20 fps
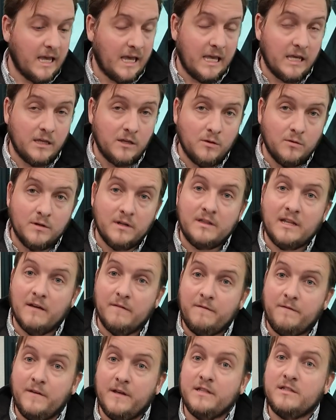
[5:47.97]
a unit
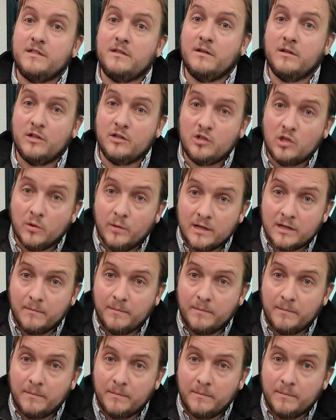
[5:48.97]
that fits towing